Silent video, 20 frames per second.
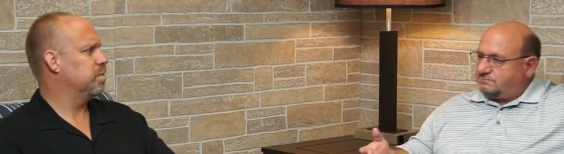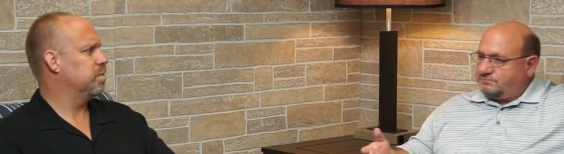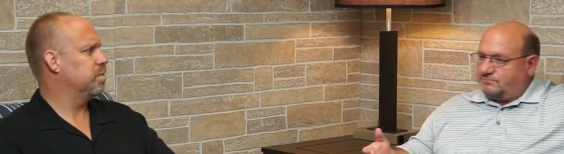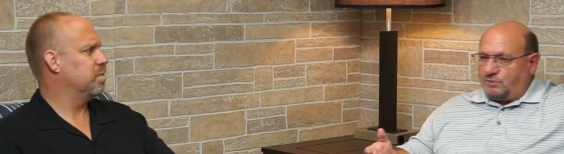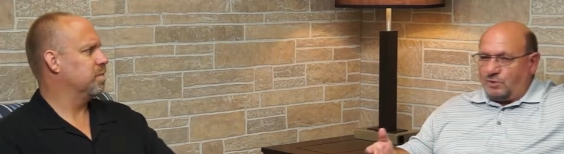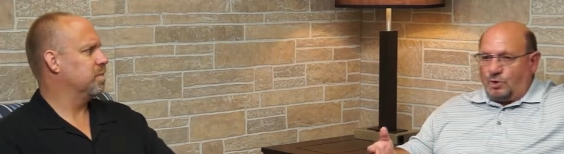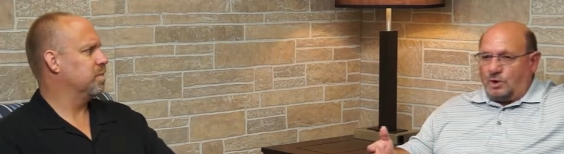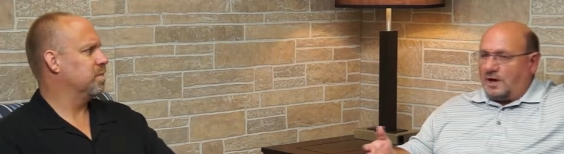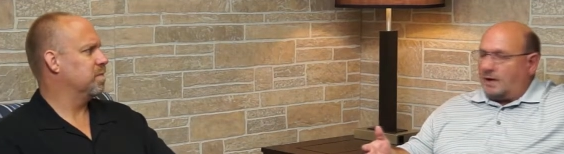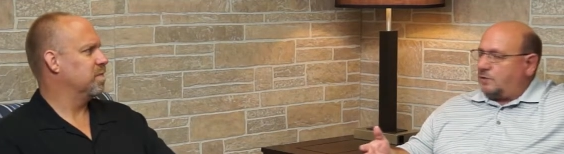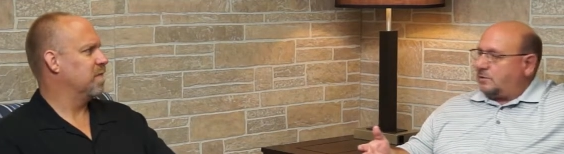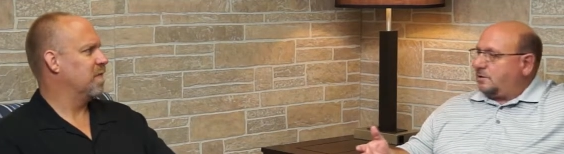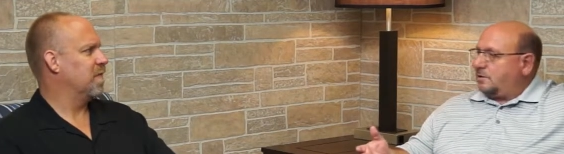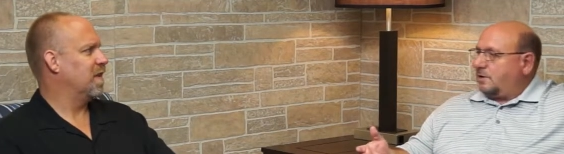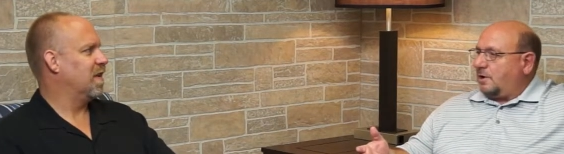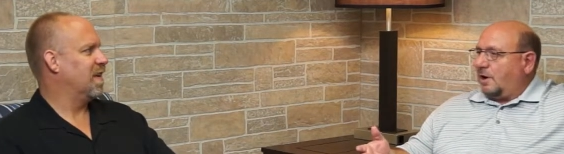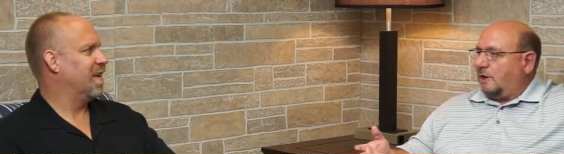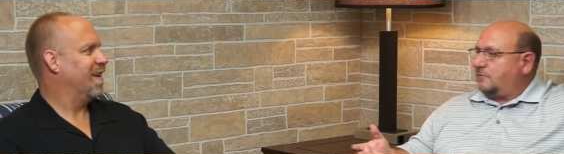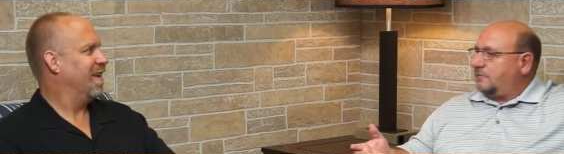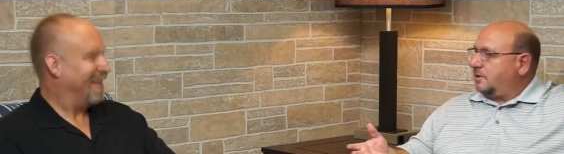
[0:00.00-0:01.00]
Speaker 1: full out
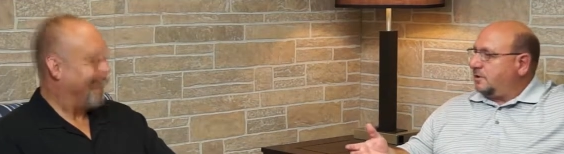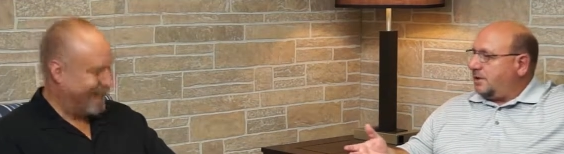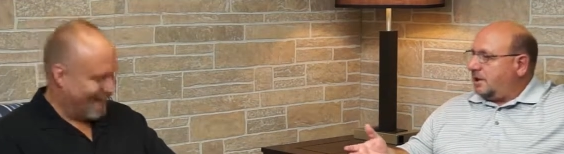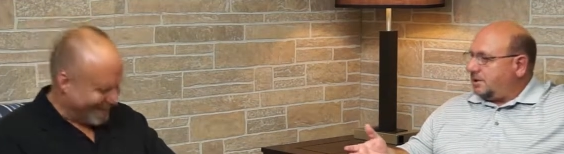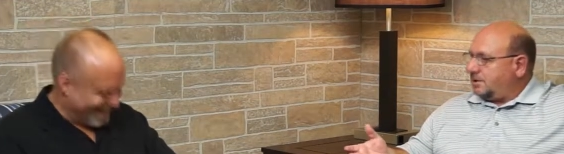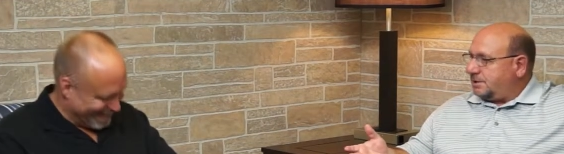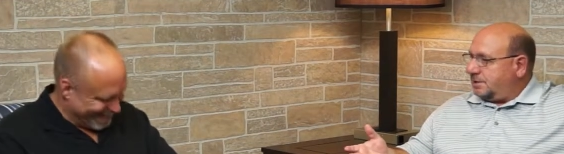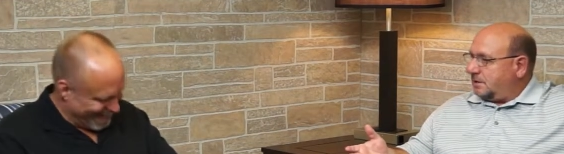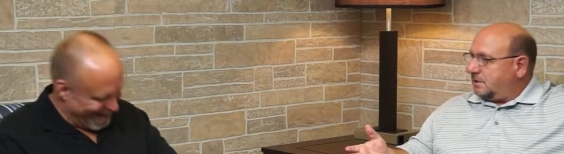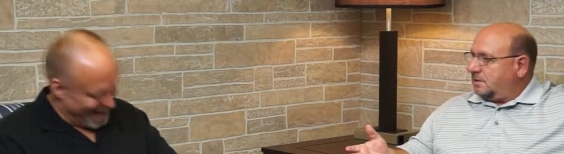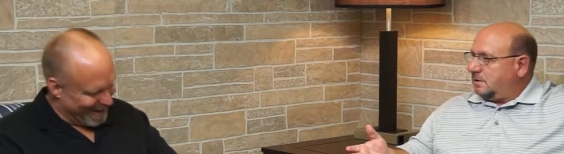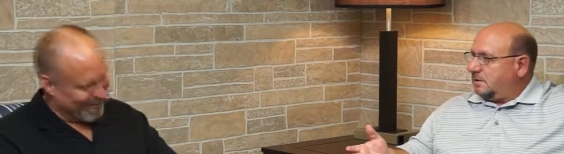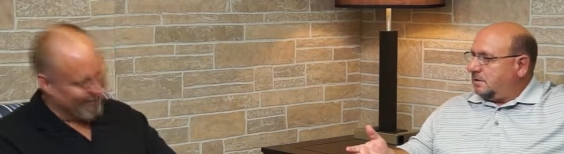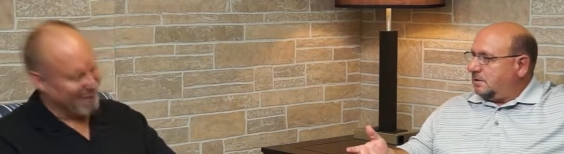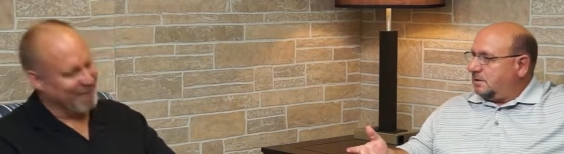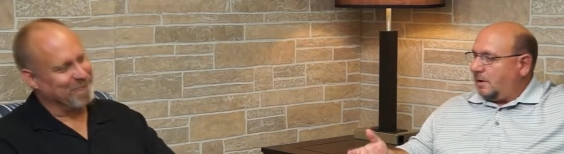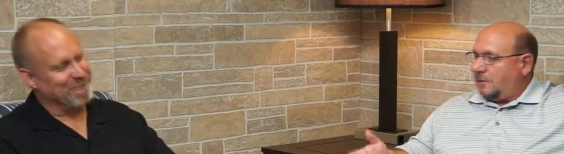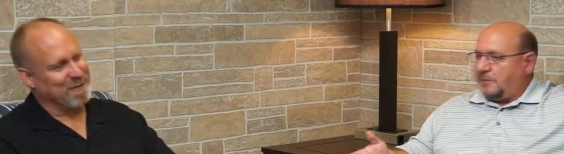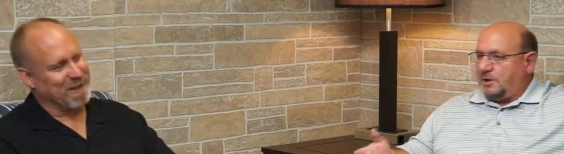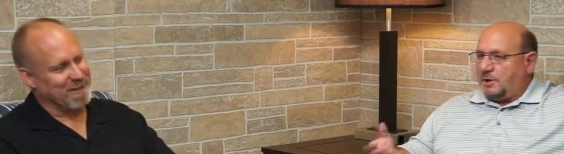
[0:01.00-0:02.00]
confrontation.
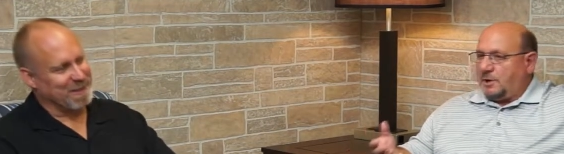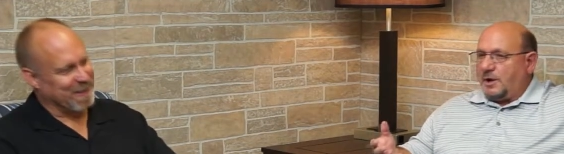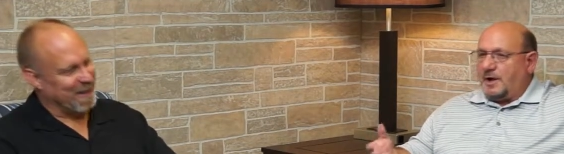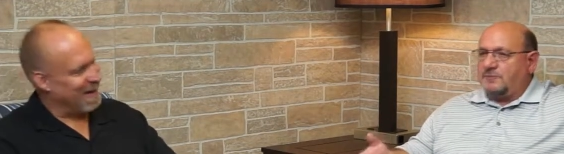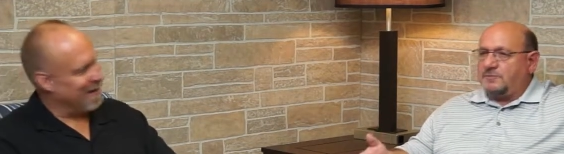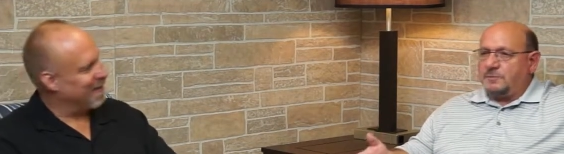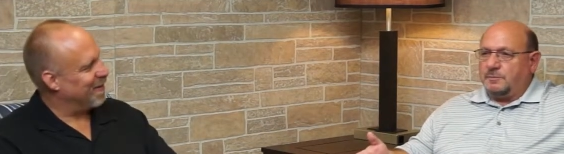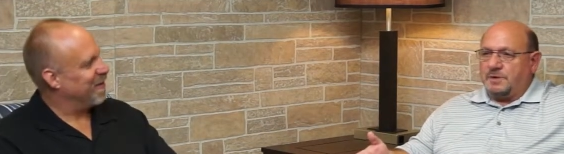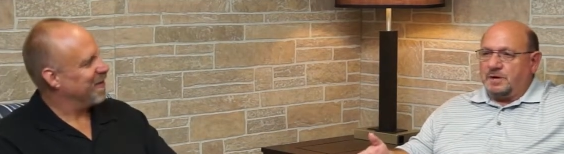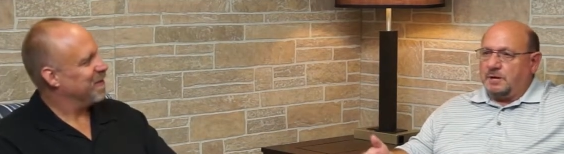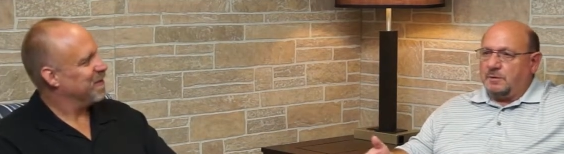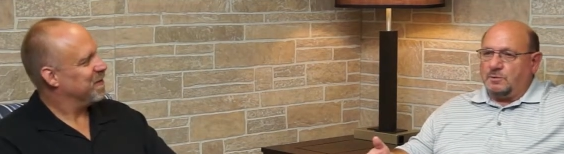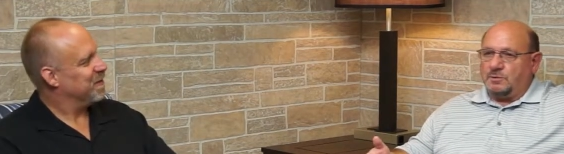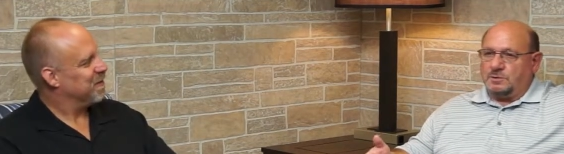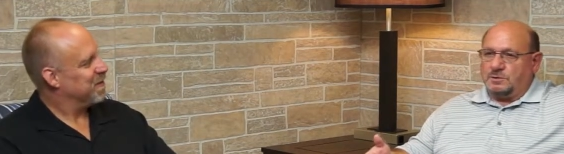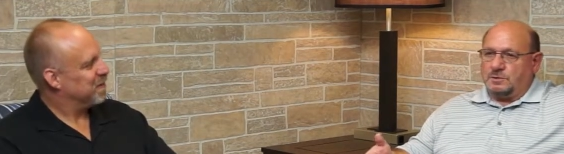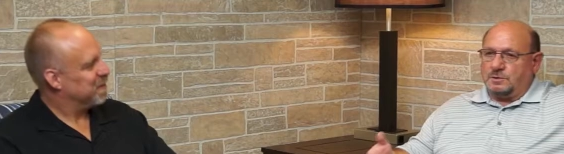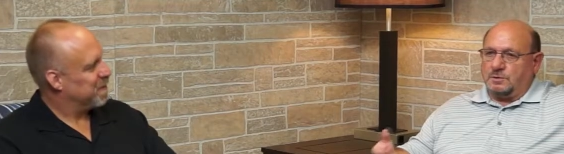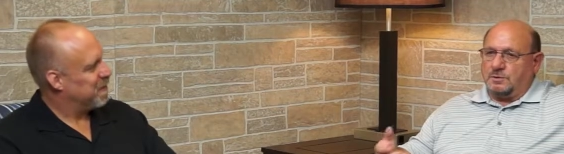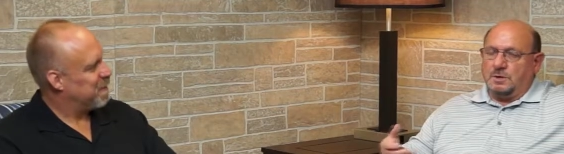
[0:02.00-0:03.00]
Exactly. I mean, exactly. you have to be able
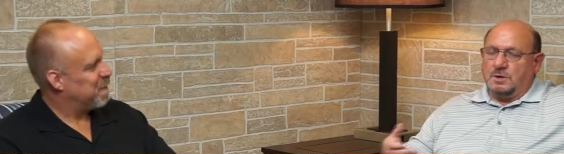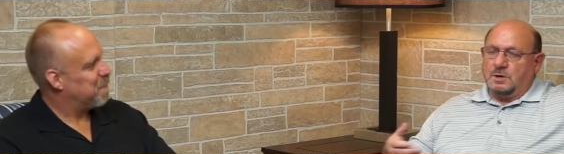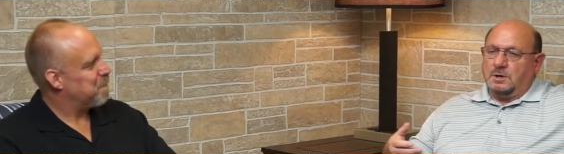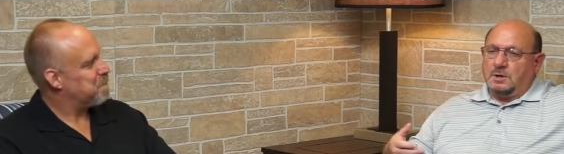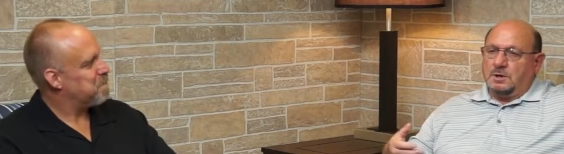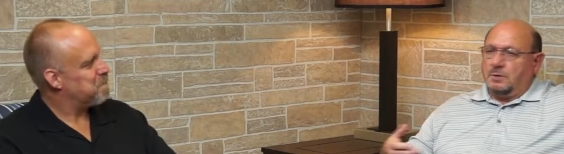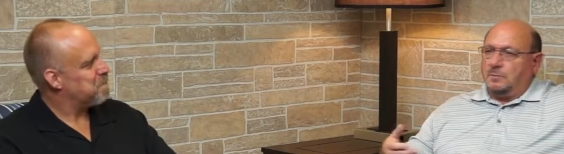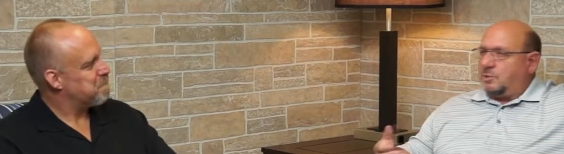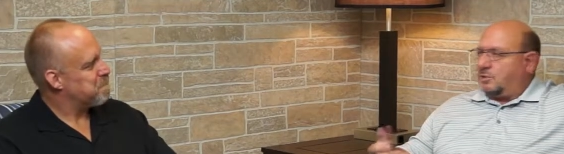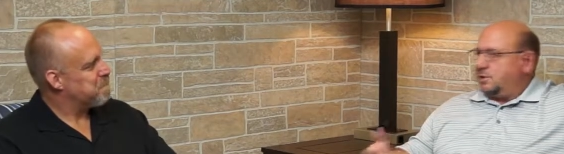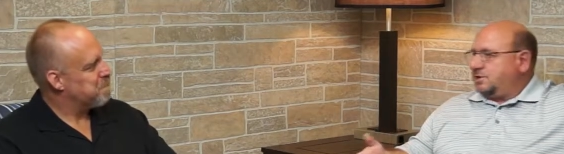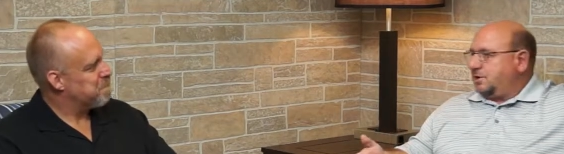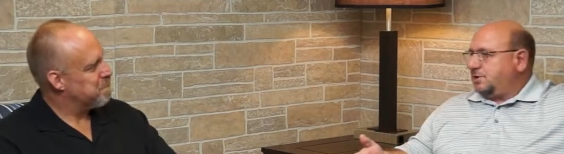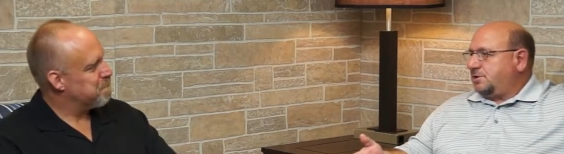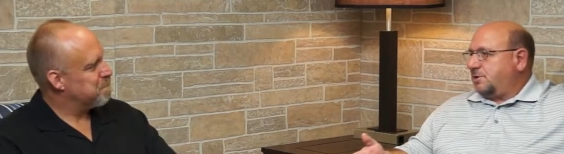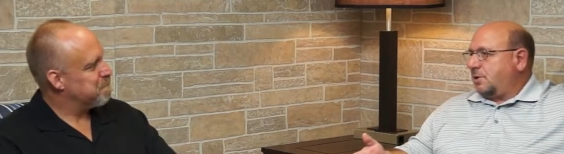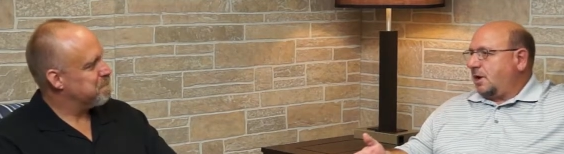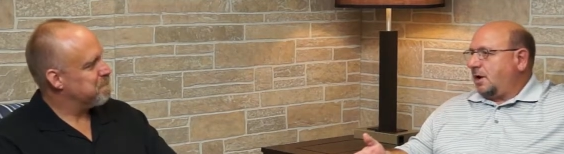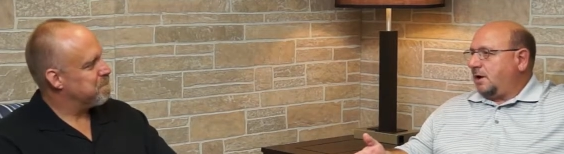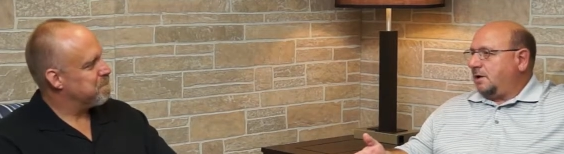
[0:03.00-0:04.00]
to present
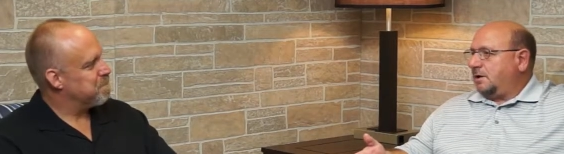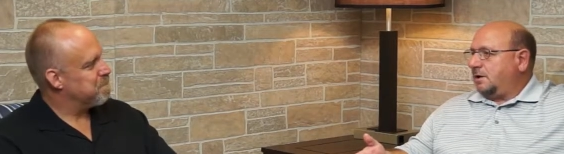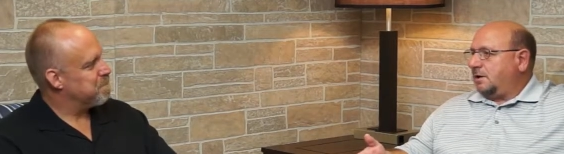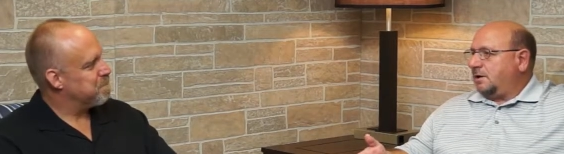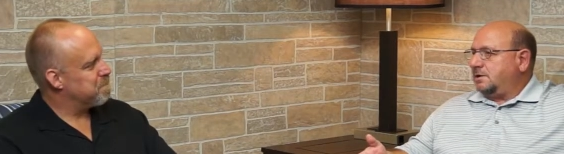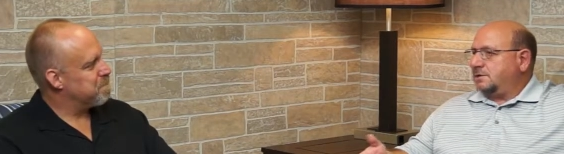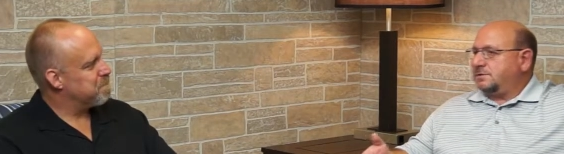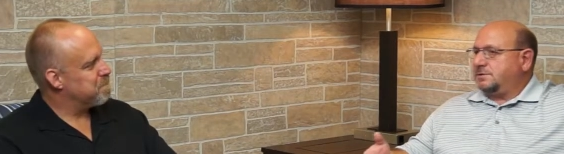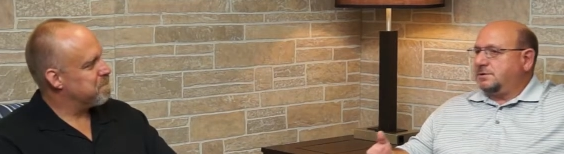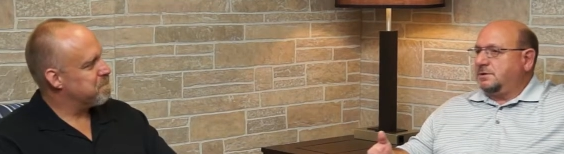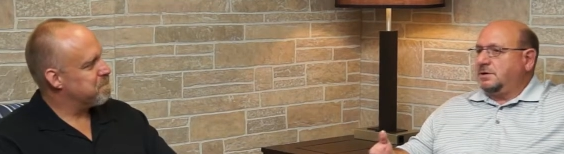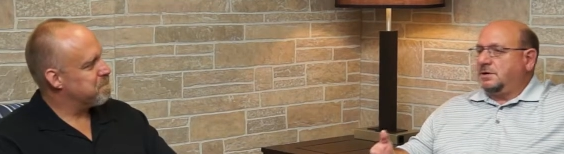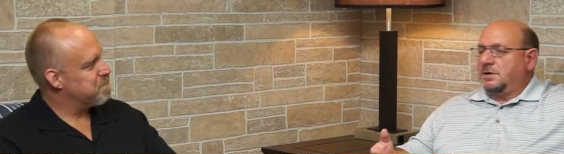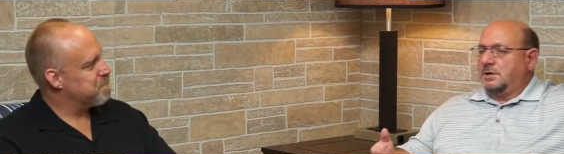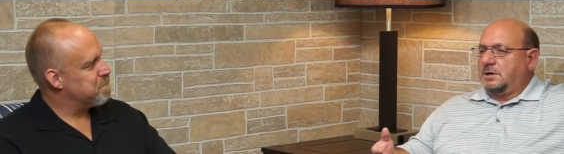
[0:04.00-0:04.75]
your ideas